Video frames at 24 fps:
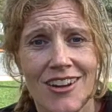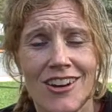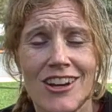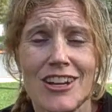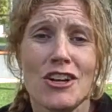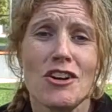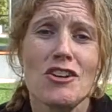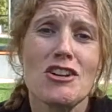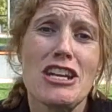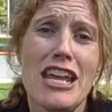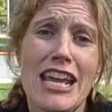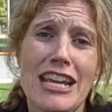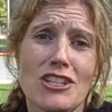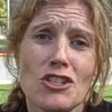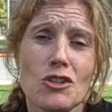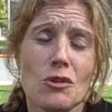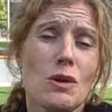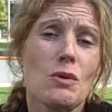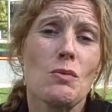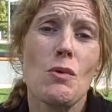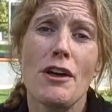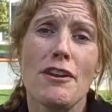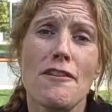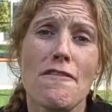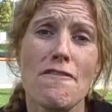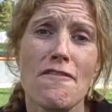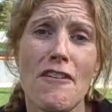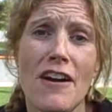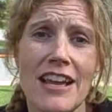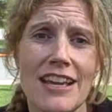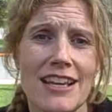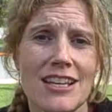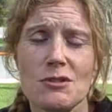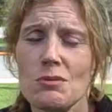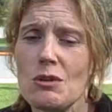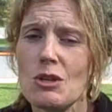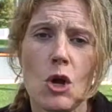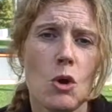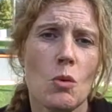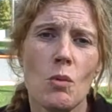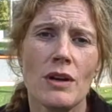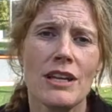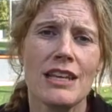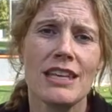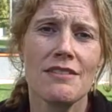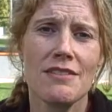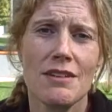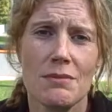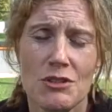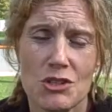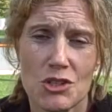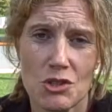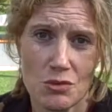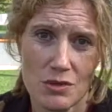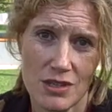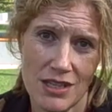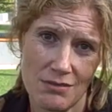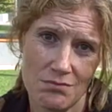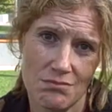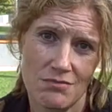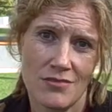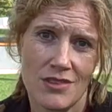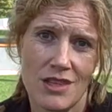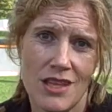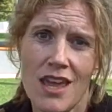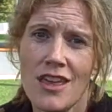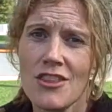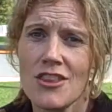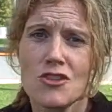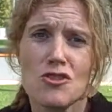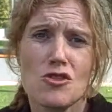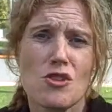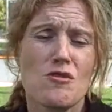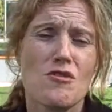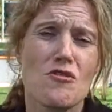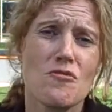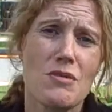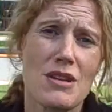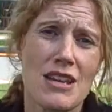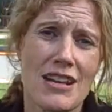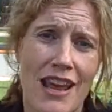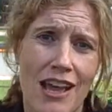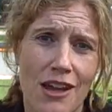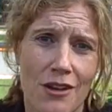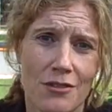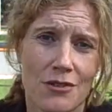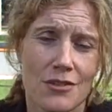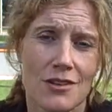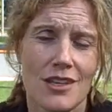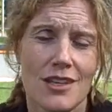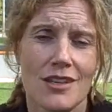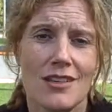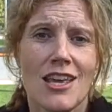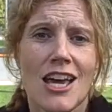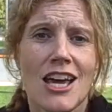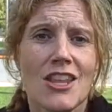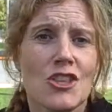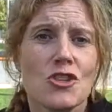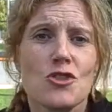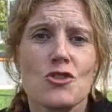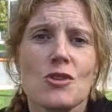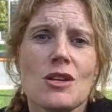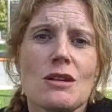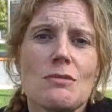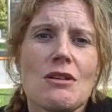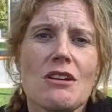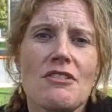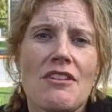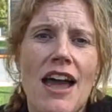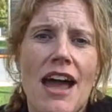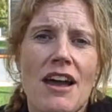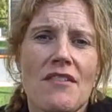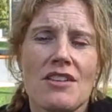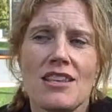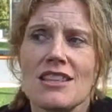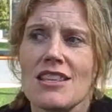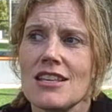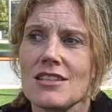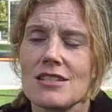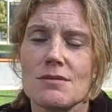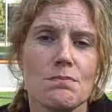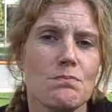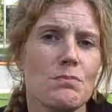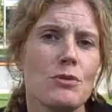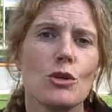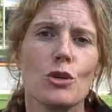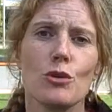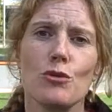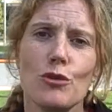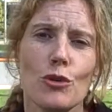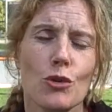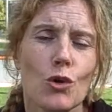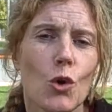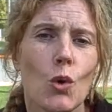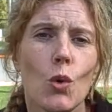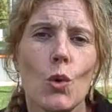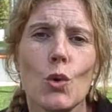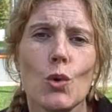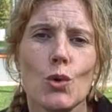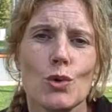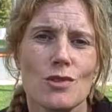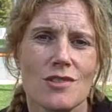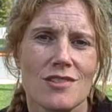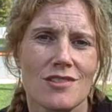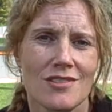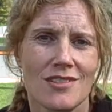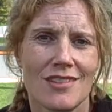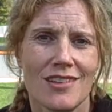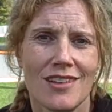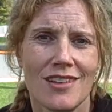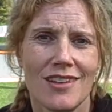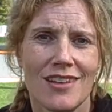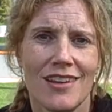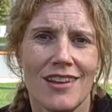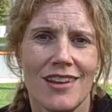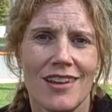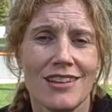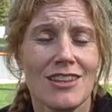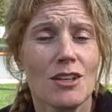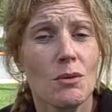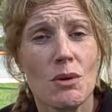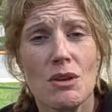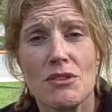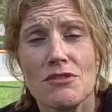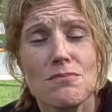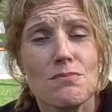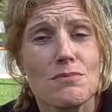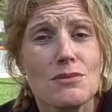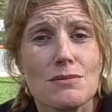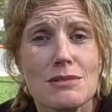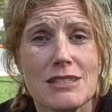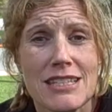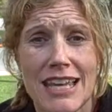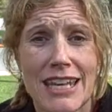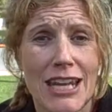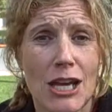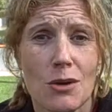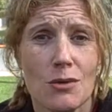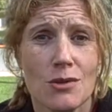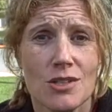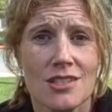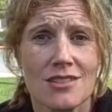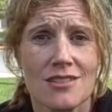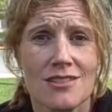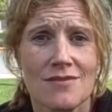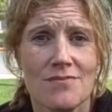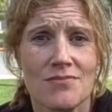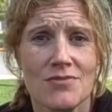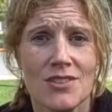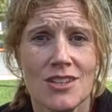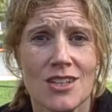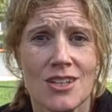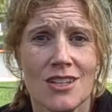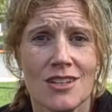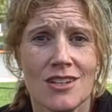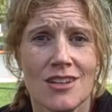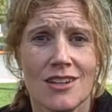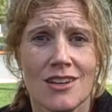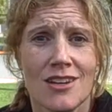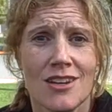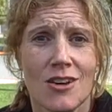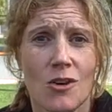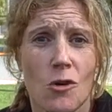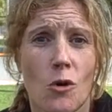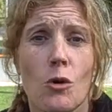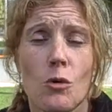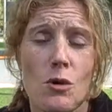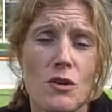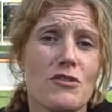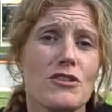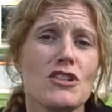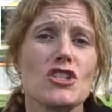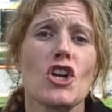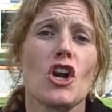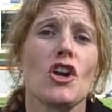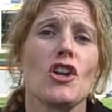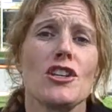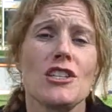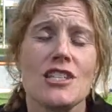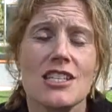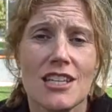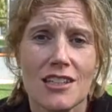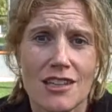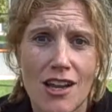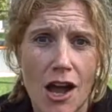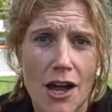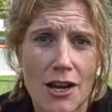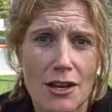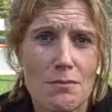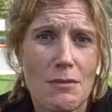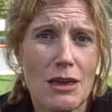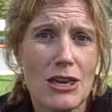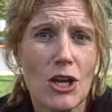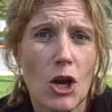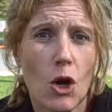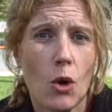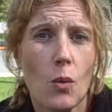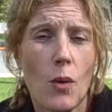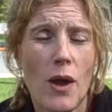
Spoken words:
In our nature, we want to fight because we don't want to give up the dream of being healthy, the dream of having these beautiful goals that we've set out, or we've started to kind of make our